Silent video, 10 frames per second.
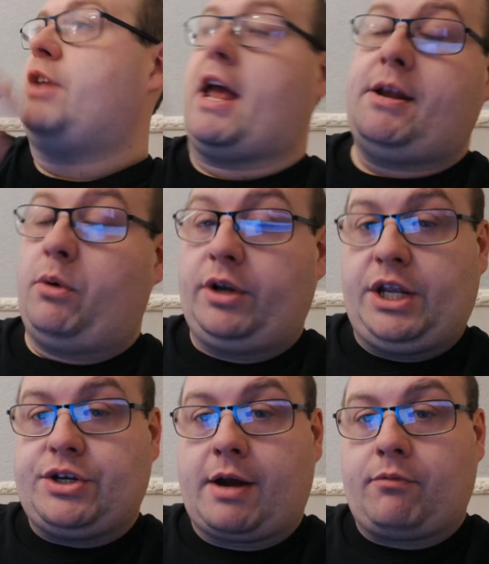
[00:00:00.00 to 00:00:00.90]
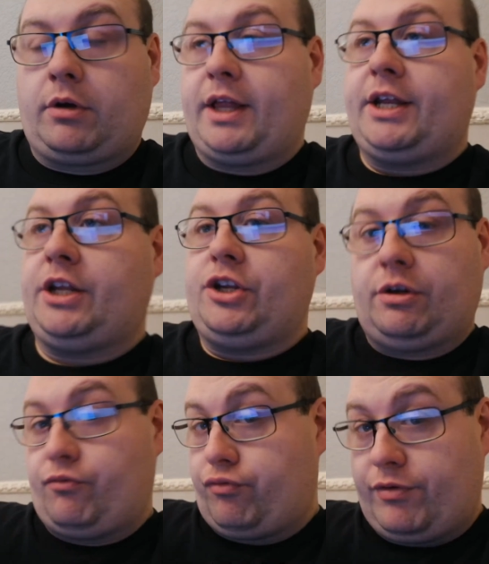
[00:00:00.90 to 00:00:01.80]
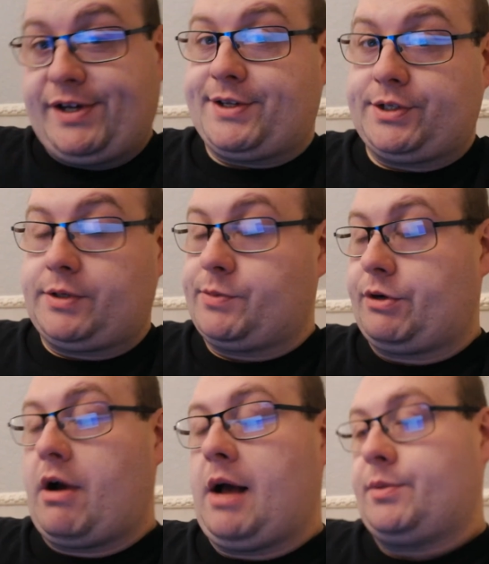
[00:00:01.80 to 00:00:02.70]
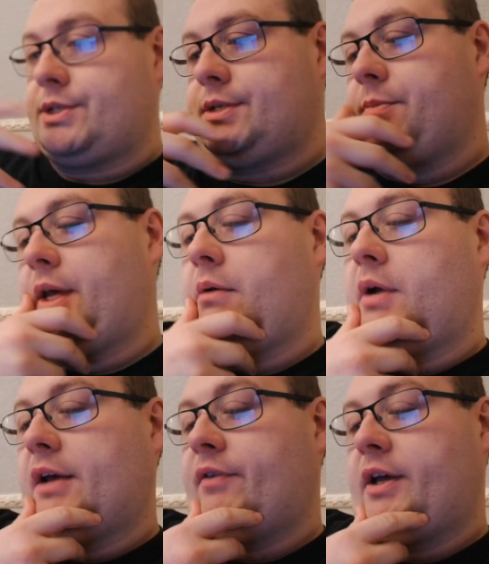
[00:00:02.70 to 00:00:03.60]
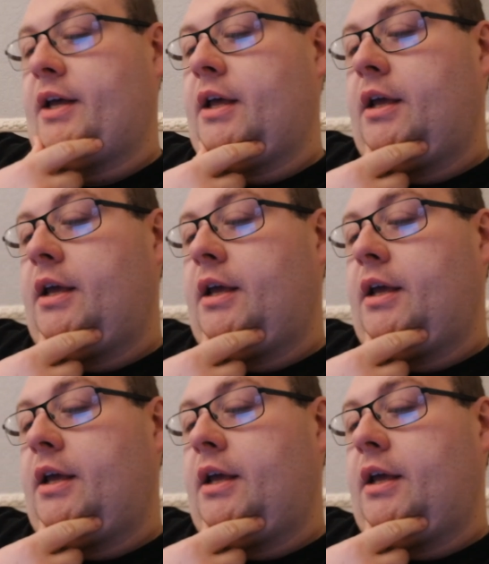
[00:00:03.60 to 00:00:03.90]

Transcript: anyone in general, any recent subscribers to me or whatever,